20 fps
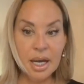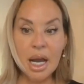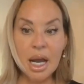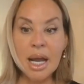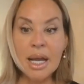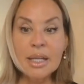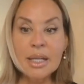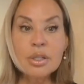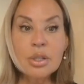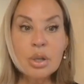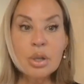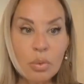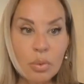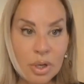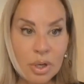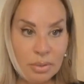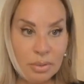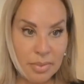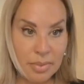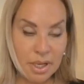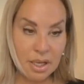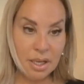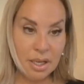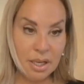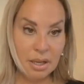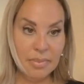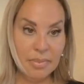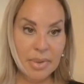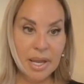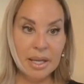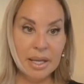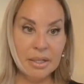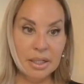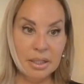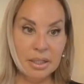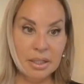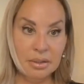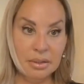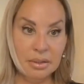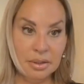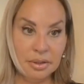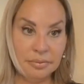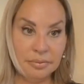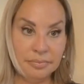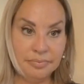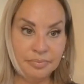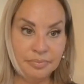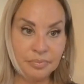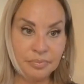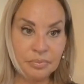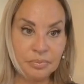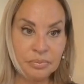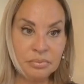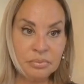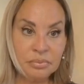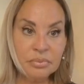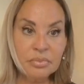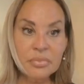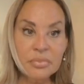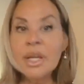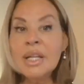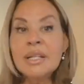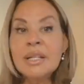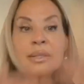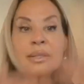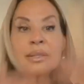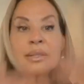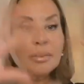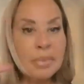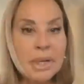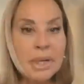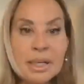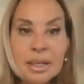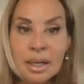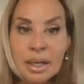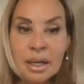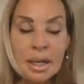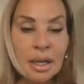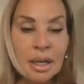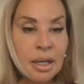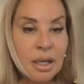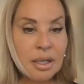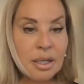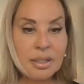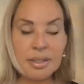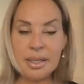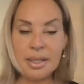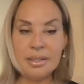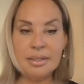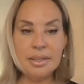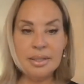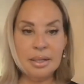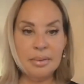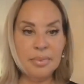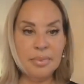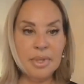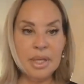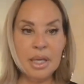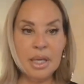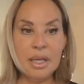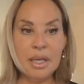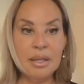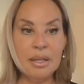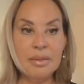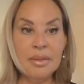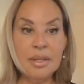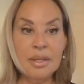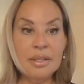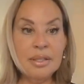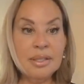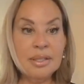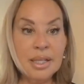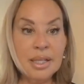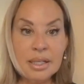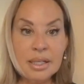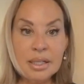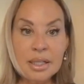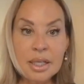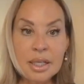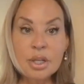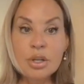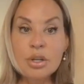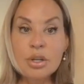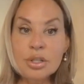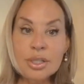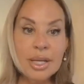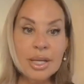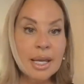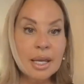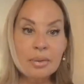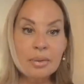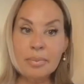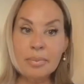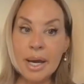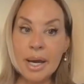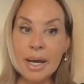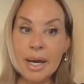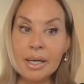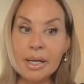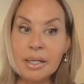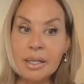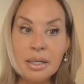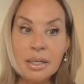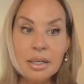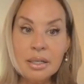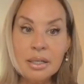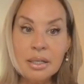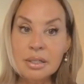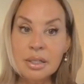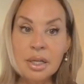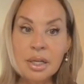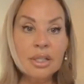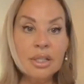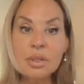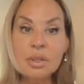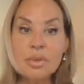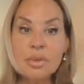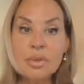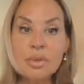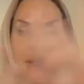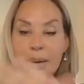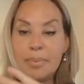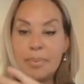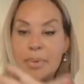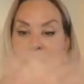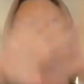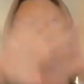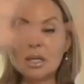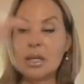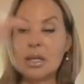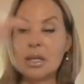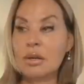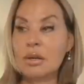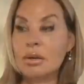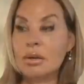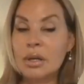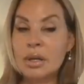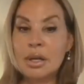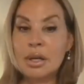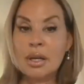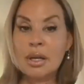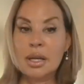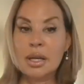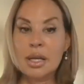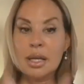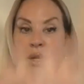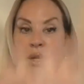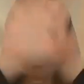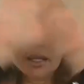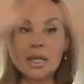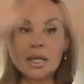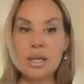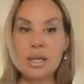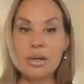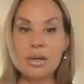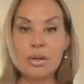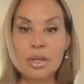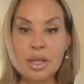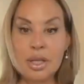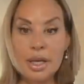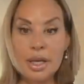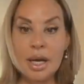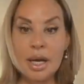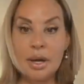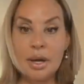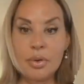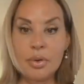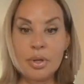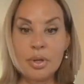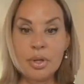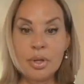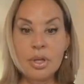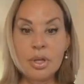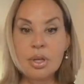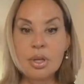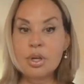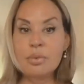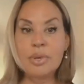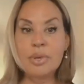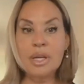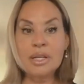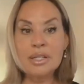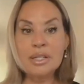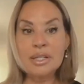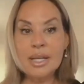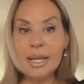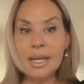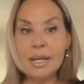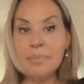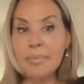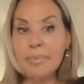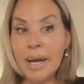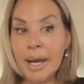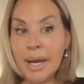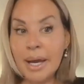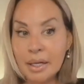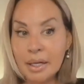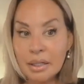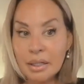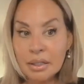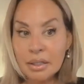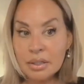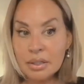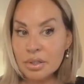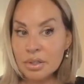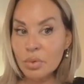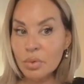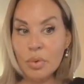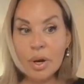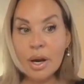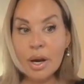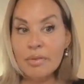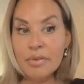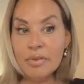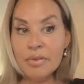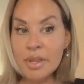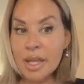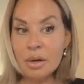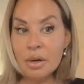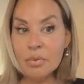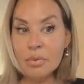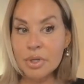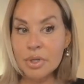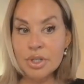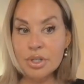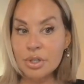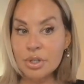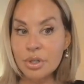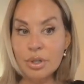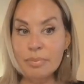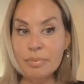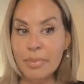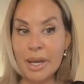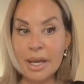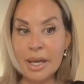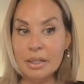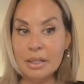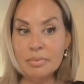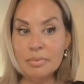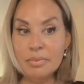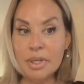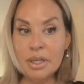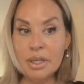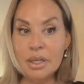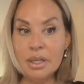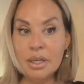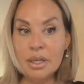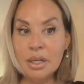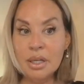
I don't want to be abandoned, and somebody says something, suddenly you're taken back, not to what's happening here, in the here and the now. You're being taken back to wherever that original abandonment